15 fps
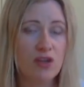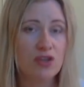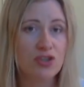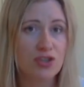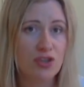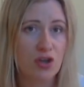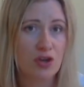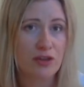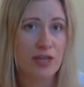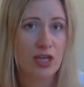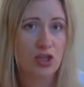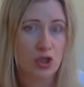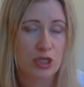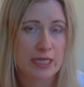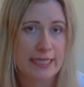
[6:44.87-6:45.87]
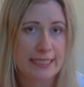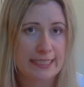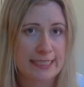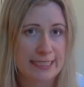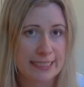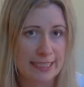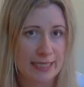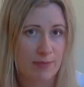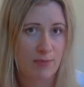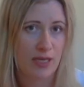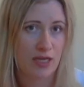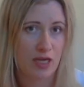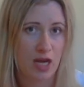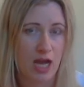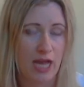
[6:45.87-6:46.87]
so that you can sleep
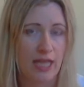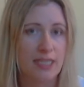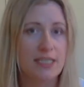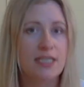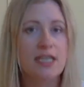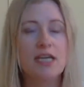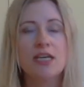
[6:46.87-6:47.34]
at night.